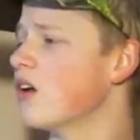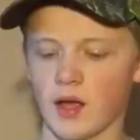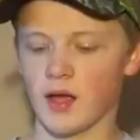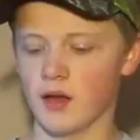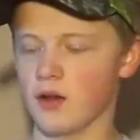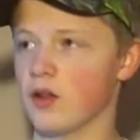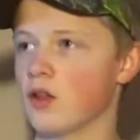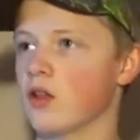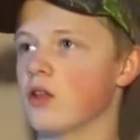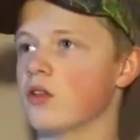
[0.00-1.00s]
And
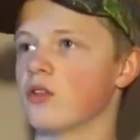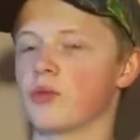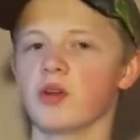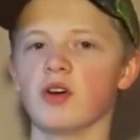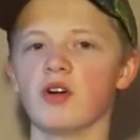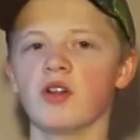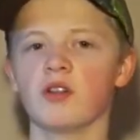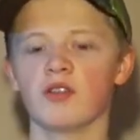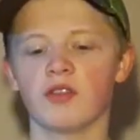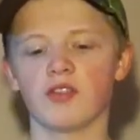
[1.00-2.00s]
the reel,
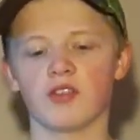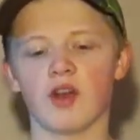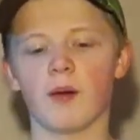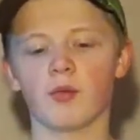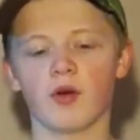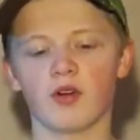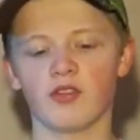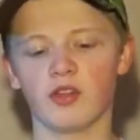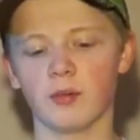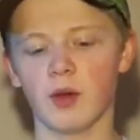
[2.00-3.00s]
this is an Abu
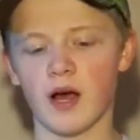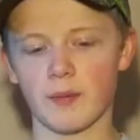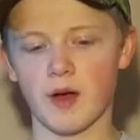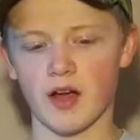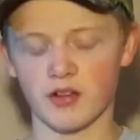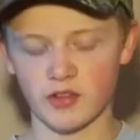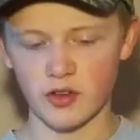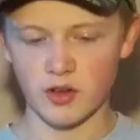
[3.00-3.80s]
Garcia Black Max.